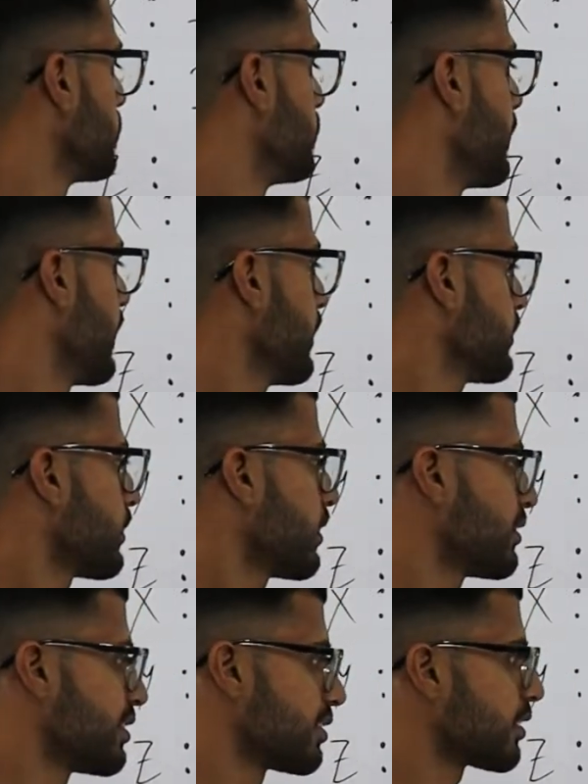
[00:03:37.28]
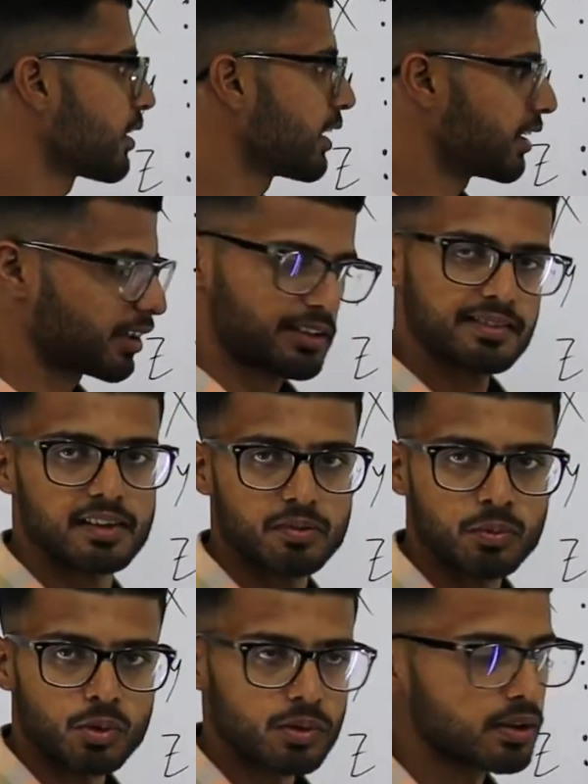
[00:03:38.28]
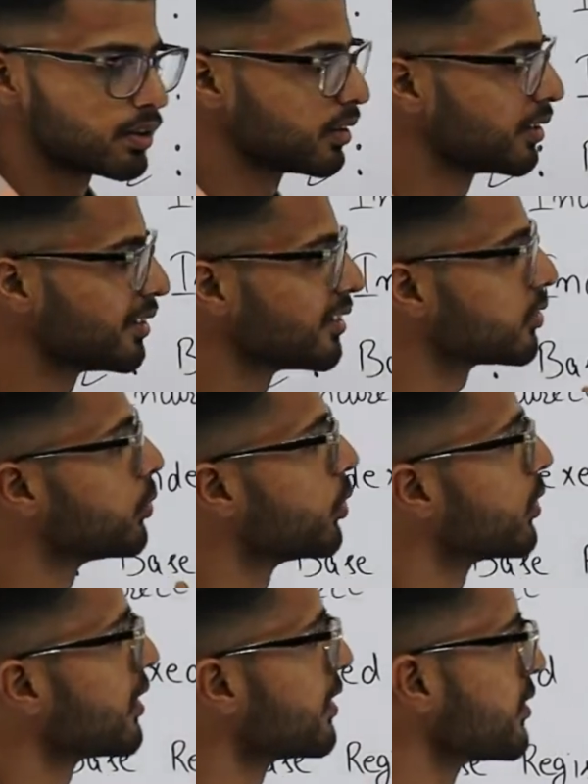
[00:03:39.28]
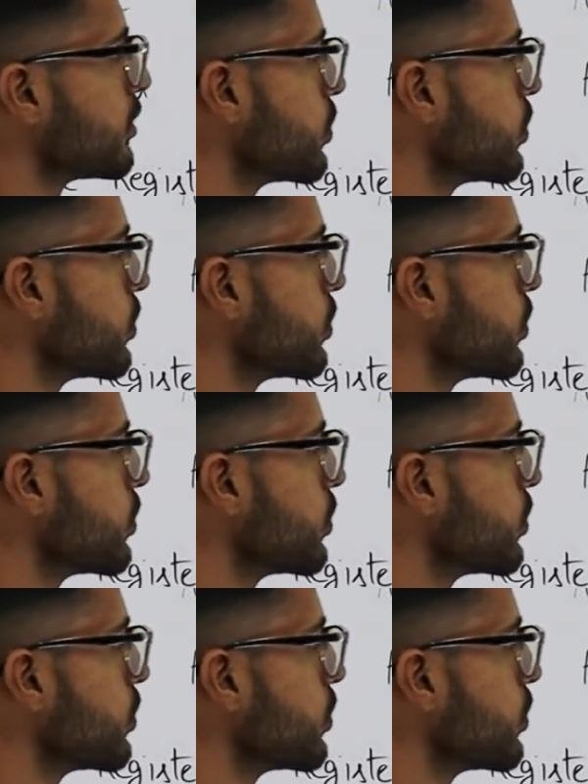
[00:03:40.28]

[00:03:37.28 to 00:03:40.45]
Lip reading: Base register addressing mode. This mode is